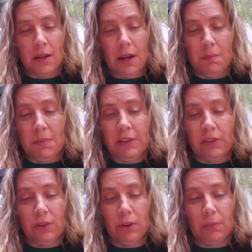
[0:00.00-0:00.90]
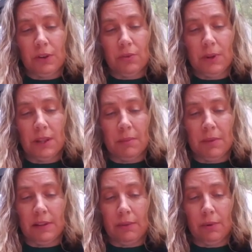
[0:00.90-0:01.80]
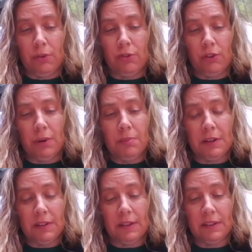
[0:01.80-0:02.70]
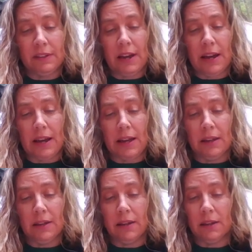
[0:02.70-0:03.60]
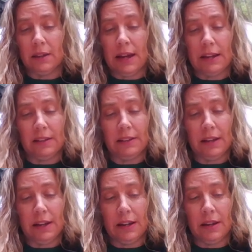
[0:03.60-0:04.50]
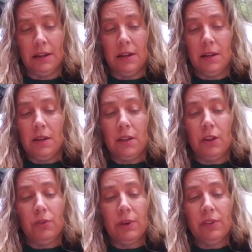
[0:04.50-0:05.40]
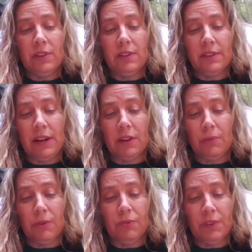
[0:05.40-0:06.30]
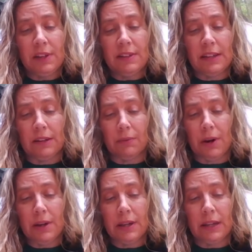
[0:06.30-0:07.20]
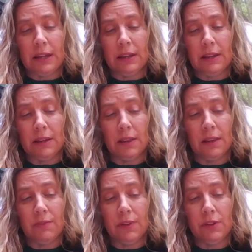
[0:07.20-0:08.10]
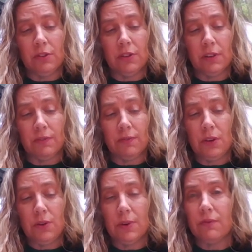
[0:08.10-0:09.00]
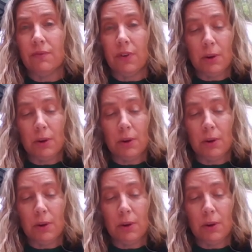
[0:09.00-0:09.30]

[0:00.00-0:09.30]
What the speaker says: and mist curled between them as they rose sharply to the sky. Gladys sighed. The trails to the south were flinty and rocky, the villages few and far